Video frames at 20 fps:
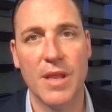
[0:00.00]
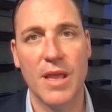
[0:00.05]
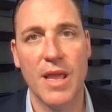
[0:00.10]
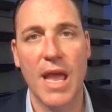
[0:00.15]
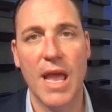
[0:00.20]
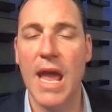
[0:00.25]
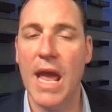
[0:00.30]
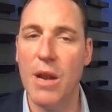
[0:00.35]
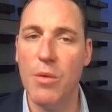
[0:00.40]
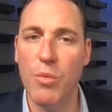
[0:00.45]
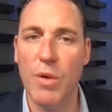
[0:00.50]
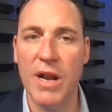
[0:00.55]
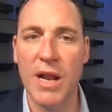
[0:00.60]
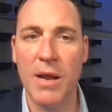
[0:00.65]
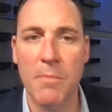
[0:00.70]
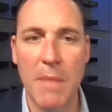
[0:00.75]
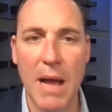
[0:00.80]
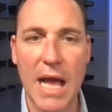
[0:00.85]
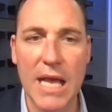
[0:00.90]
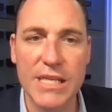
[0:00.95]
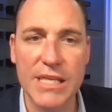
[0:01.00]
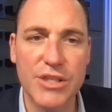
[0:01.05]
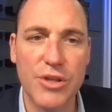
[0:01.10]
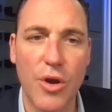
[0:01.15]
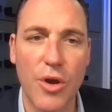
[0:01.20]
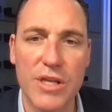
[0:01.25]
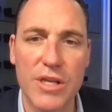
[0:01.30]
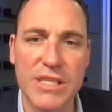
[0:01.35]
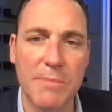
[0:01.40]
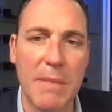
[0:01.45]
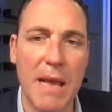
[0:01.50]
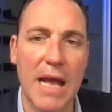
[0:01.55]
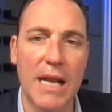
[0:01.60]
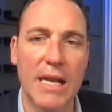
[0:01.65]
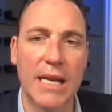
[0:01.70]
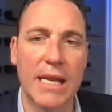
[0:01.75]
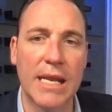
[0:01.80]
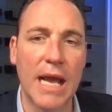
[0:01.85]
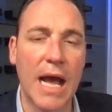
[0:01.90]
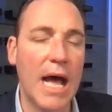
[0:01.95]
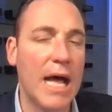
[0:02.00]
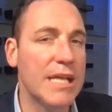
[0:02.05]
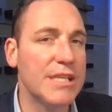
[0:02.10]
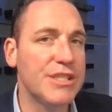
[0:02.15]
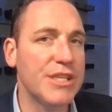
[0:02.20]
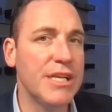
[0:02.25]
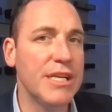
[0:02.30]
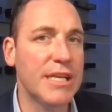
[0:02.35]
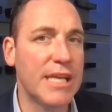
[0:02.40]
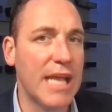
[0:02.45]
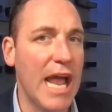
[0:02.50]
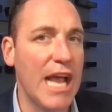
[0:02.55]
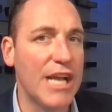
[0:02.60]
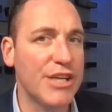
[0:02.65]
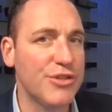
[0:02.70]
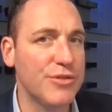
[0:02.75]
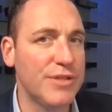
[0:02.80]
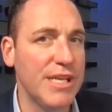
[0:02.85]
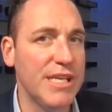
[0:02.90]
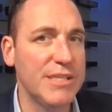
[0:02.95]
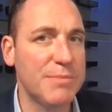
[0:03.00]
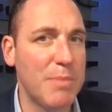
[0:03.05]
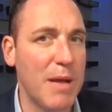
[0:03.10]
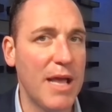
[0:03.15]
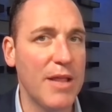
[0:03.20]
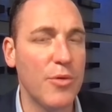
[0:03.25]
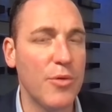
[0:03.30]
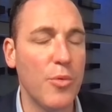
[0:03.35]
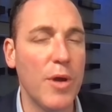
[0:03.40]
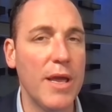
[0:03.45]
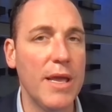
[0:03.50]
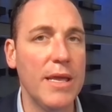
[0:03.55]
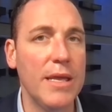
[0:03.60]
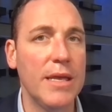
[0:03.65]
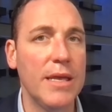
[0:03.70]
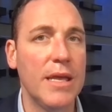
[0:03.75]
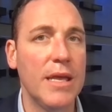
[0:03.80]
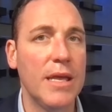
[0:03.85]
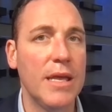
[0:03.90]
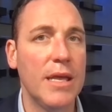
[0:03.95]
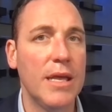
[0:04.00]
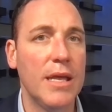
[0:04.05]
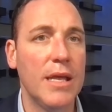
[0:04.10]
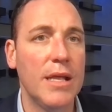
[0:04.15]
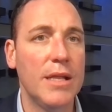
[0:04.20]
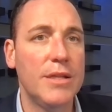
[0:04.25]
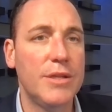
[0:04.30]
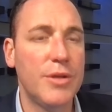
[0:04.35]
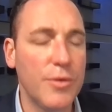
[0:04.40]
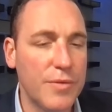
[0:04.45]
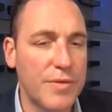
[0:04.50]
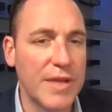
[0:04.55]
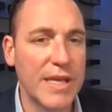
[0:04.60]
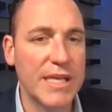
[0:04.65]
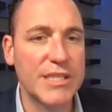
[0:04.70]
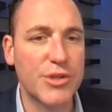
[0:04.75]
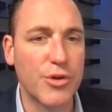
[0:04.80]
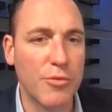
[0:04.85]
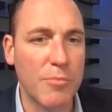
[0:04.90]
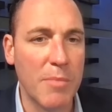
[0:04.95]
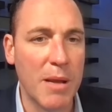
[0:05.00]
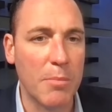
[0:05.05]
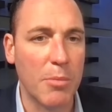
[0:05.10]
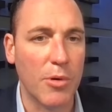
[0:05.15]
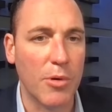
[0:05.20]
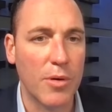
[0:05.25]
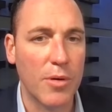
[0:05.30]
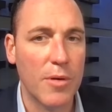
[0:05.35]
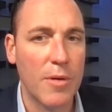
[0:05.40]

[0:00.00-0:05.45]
And when Hamas talks about Gazan casualties, by the way, two things to remember.